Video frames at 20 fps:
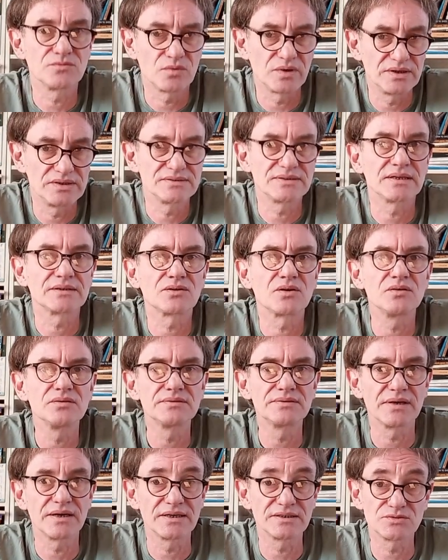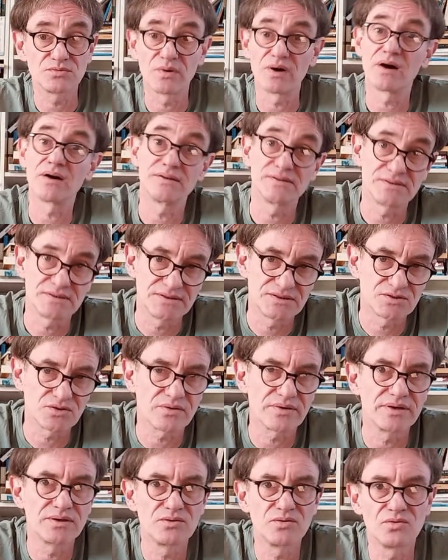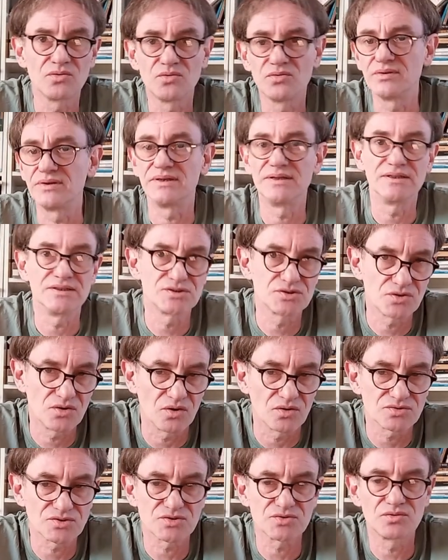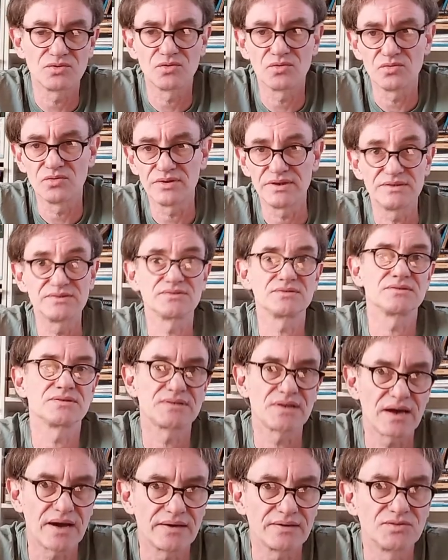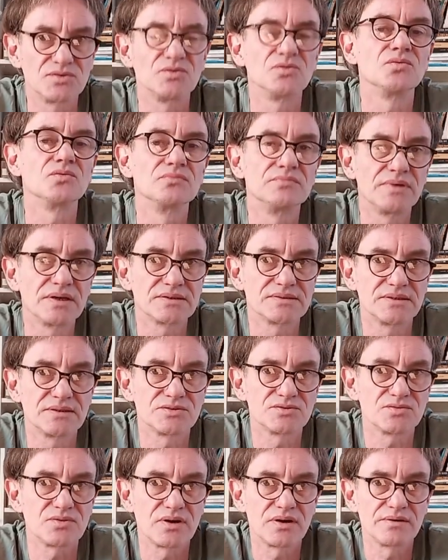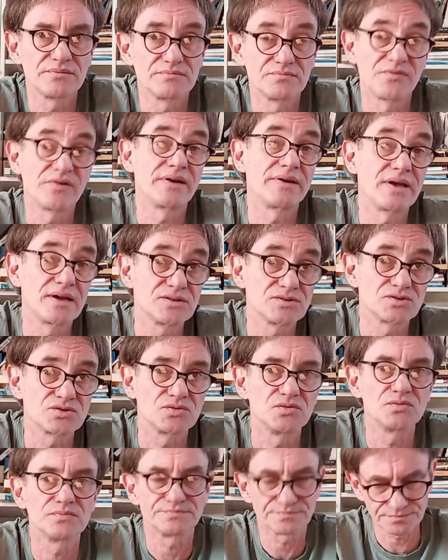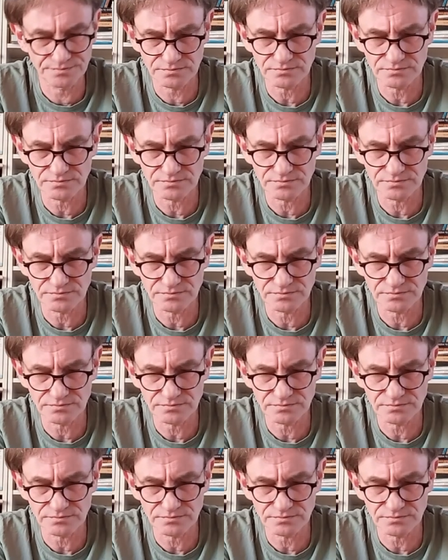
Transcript: What is that context? Well, it's historical, it's cultural, it's societal, etc., financial.